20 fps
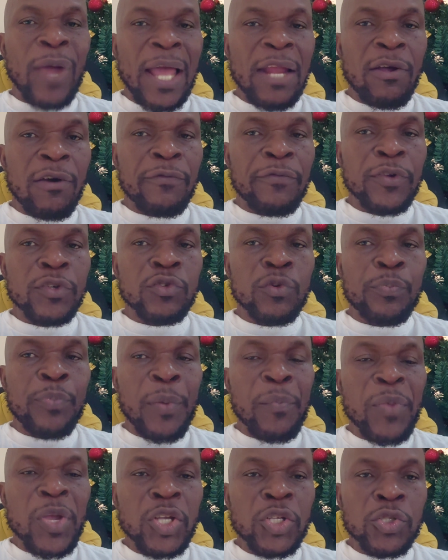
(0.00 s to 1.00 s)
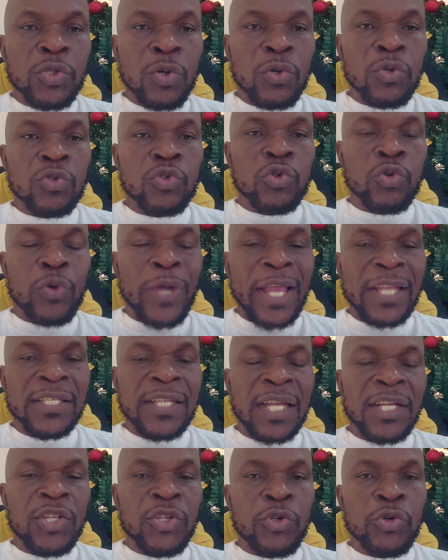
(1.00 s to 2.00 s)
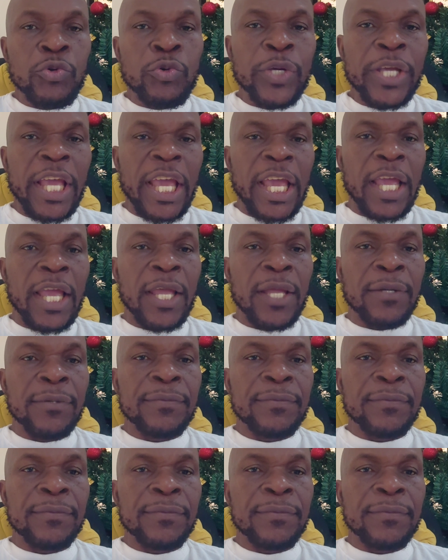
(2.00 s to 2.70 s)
official permission to enter the UK.